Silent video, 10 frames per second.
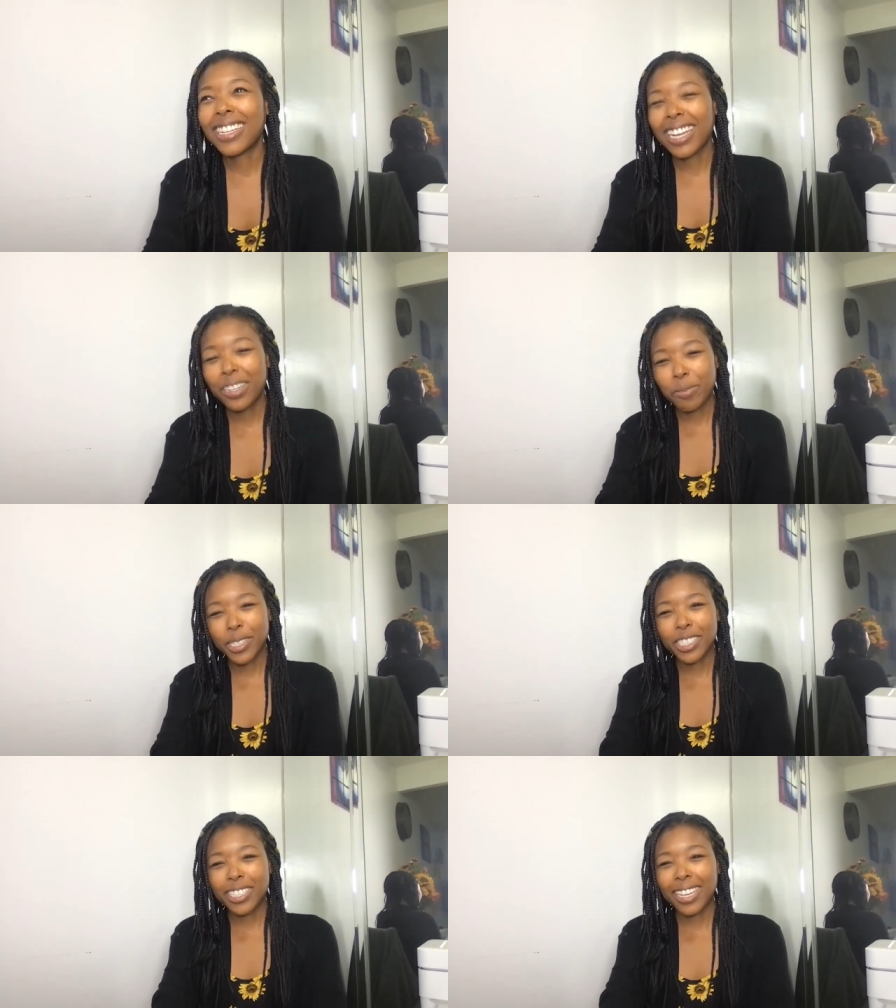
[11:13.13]
I kind of
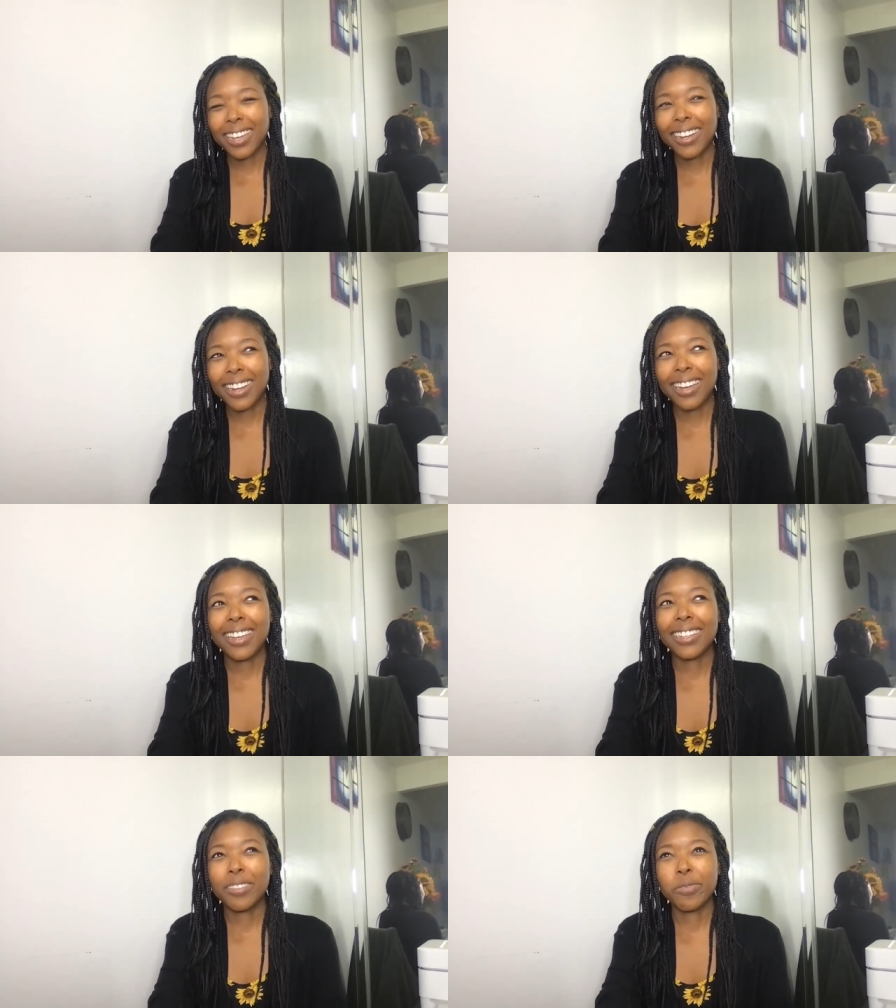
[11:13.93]
wish that
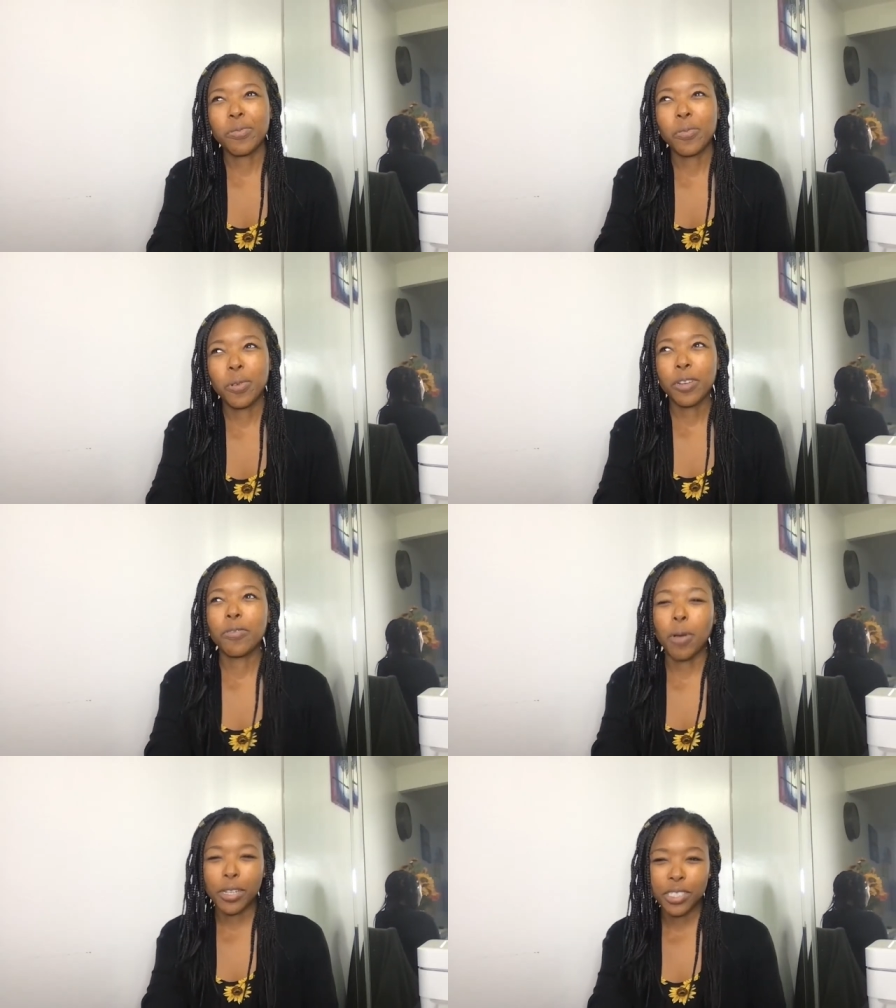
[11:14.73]
I would have
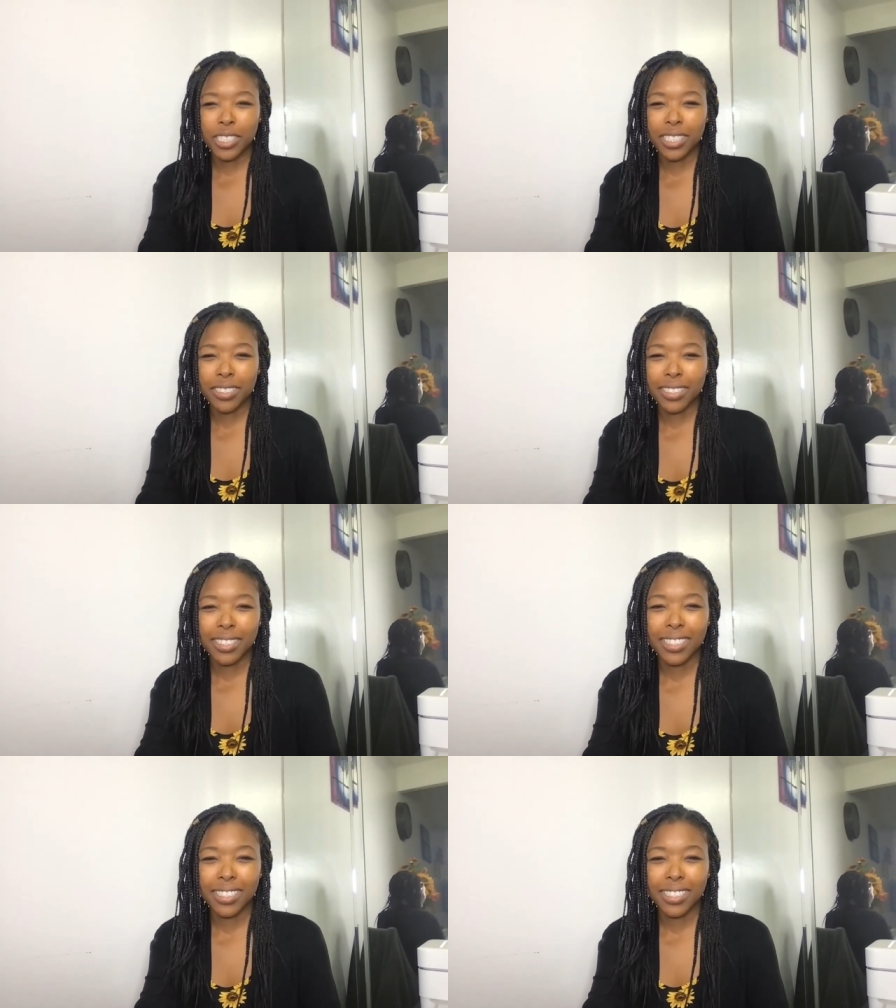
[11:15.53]
watched it.